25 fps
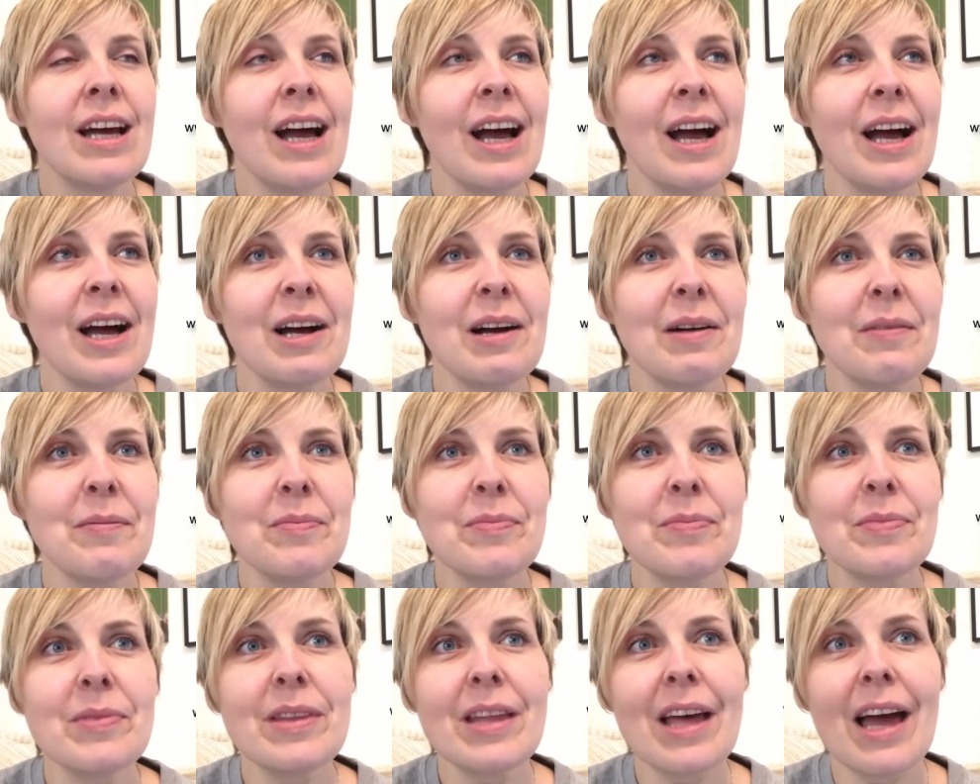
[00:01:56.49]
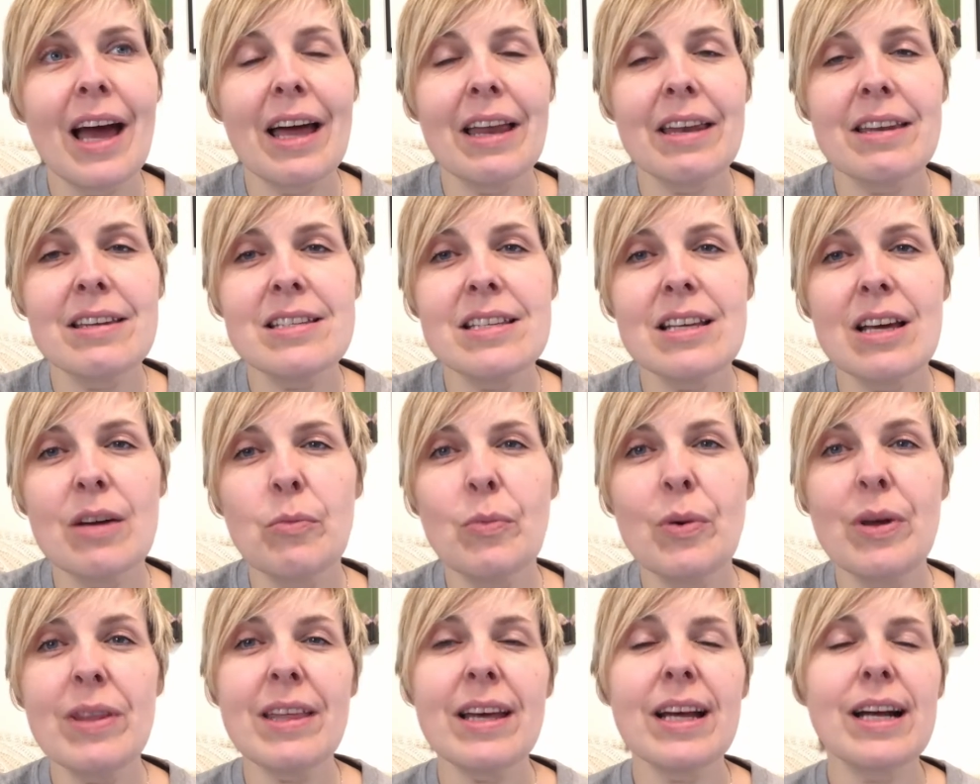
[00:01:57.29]
and
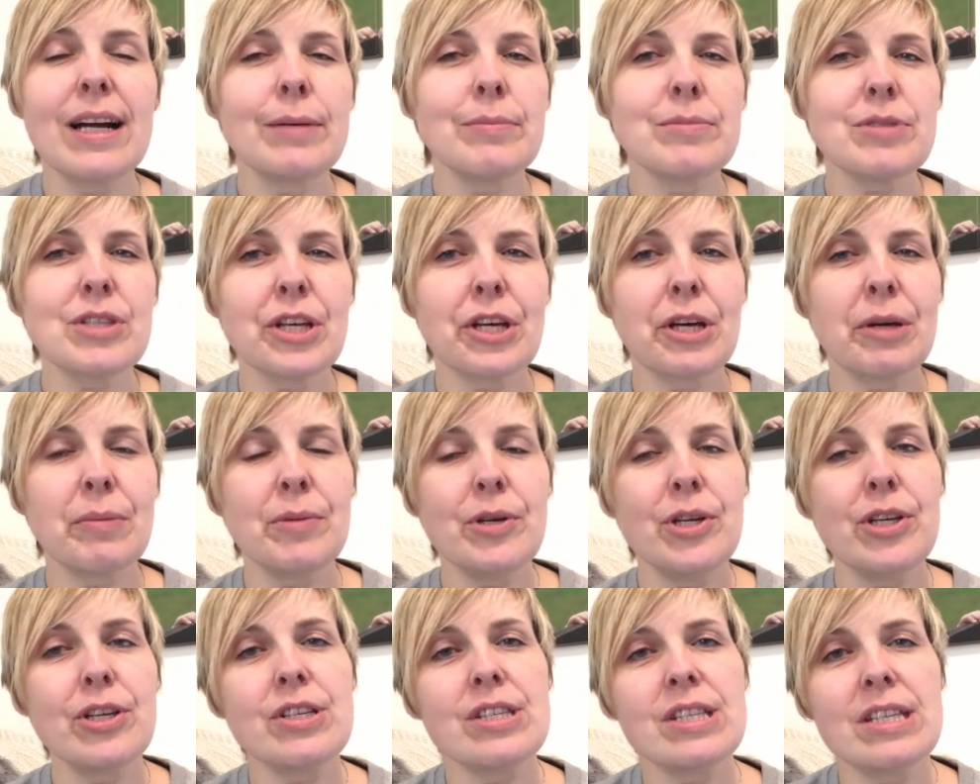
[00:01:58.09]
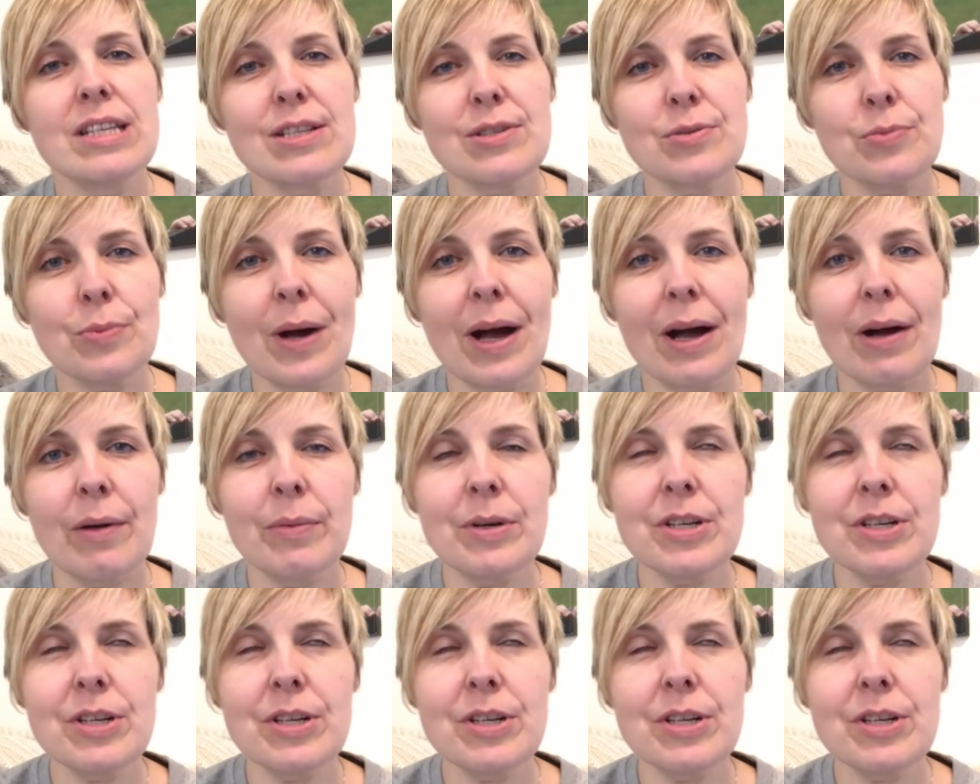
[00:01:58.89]
with it comes the community as well,